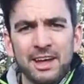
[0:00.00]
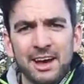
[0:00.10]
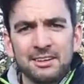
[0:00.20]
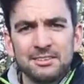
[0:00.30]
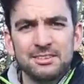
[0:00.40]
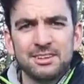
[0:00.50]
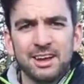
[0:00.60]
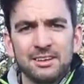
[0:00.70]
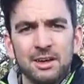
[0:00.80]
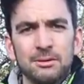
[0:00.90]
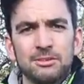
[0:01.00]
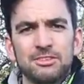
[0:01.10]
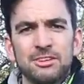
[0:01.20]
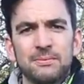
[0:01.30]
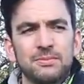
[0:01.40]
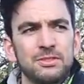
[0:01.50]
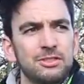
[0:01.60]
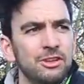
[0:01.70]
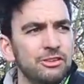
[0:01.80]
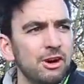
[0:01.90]
that I, I use.
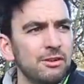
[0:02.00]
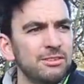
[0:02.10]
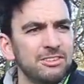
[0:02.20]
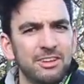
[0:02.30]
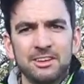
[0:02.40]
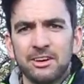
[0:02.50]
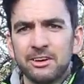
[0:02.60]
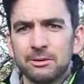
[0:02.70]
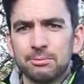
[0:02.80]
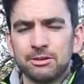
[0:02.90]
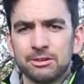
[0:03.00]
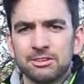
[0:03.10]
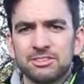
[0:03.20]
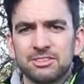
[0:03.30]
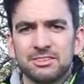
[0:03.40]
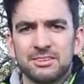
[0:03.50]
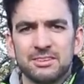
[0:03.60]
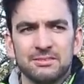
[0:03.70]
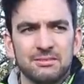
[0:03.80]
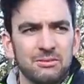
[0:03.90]
There's a lot of snake oil products
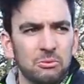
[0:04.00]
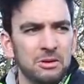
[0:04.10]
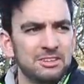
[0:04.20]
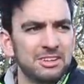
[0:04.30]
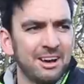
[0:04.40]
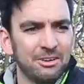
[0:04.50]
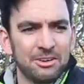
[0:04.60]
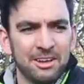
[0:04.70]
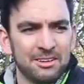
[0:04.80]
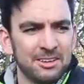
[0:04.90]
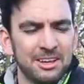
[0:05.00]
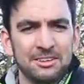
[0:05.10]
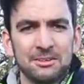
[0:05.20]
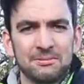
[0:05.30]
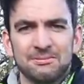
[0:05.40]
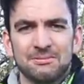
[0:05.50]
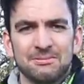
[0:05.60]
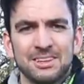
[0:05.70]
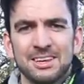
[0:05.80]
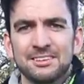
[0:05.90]
when you start looking that you don't
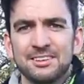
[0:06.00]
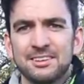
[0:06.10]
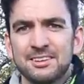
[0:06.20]
need.